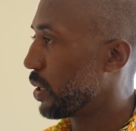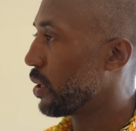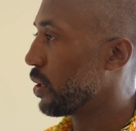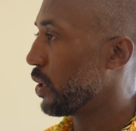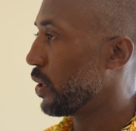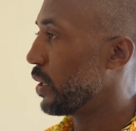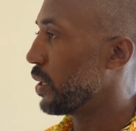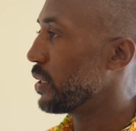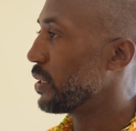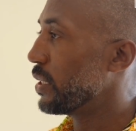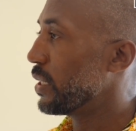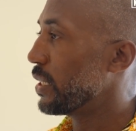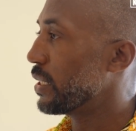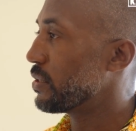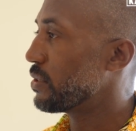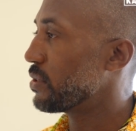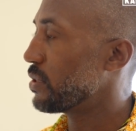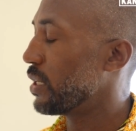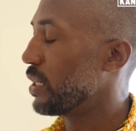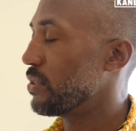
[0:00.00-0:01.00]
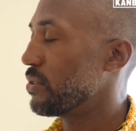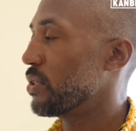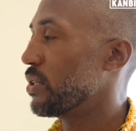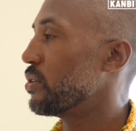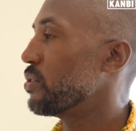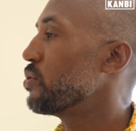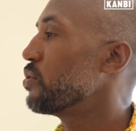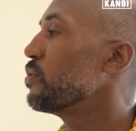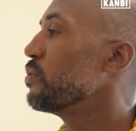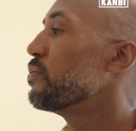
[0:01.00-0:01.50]
But currently it's a
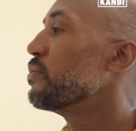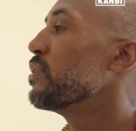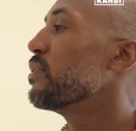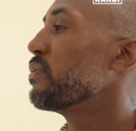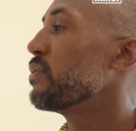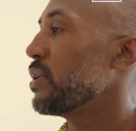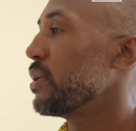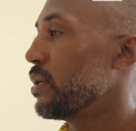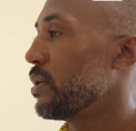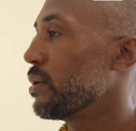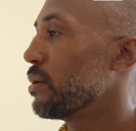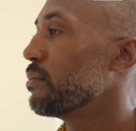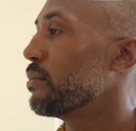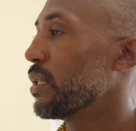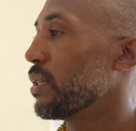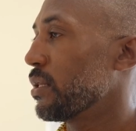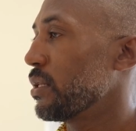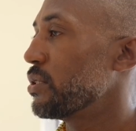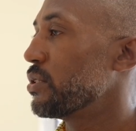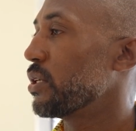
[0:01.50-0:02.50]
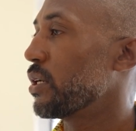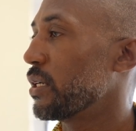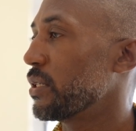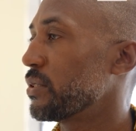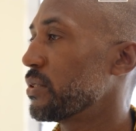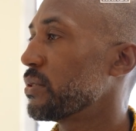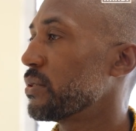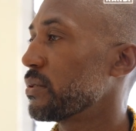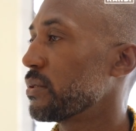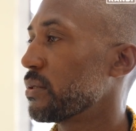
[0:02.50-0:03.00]
$250 monthly
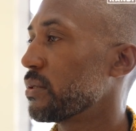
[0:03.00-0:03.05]
charge.